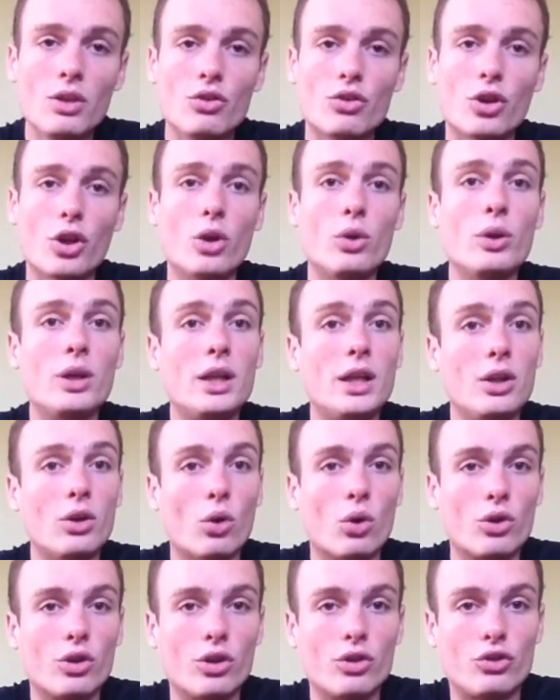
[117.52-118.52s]
So in
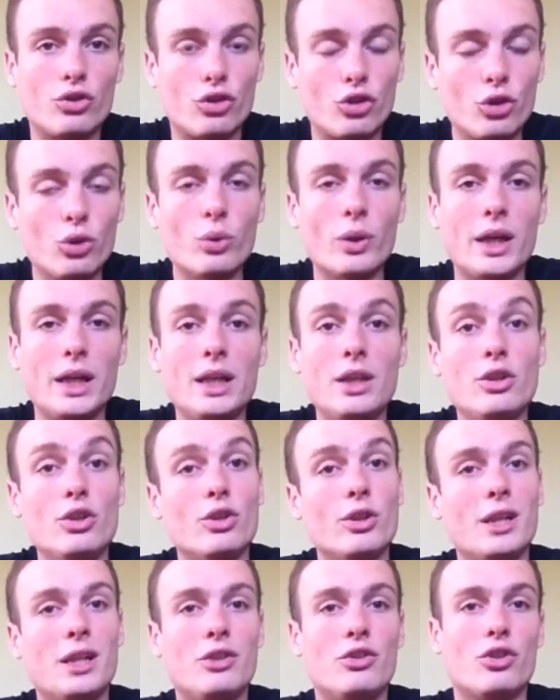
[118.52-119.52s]
order to eat,
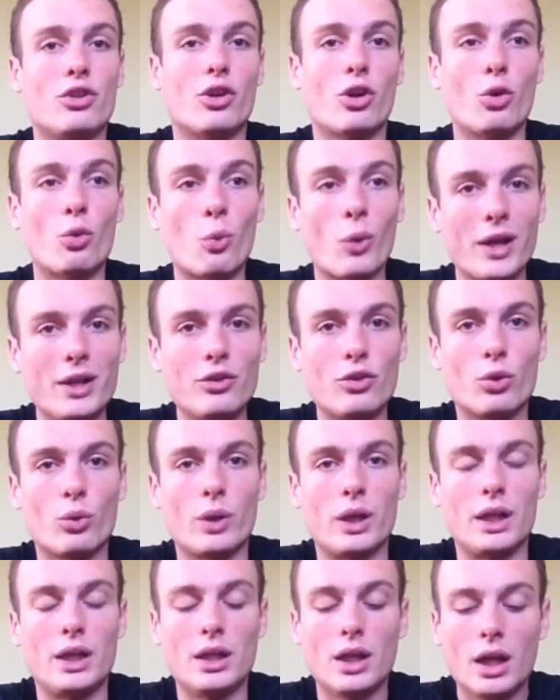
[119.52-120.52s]
you need to know when
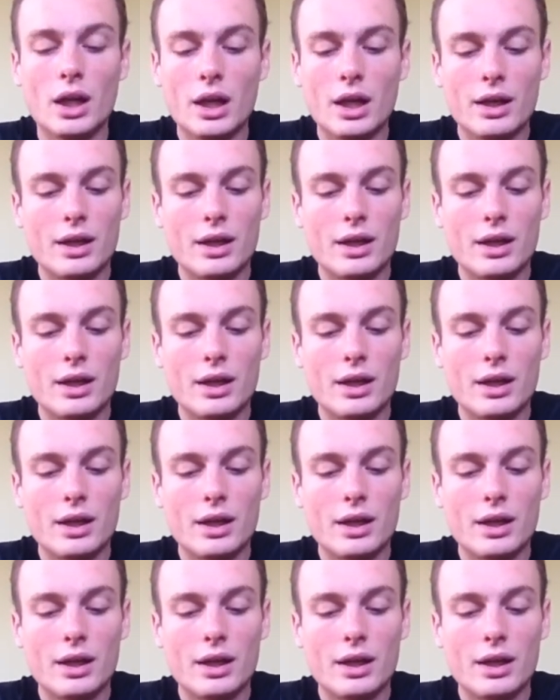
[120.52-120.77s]
to eat.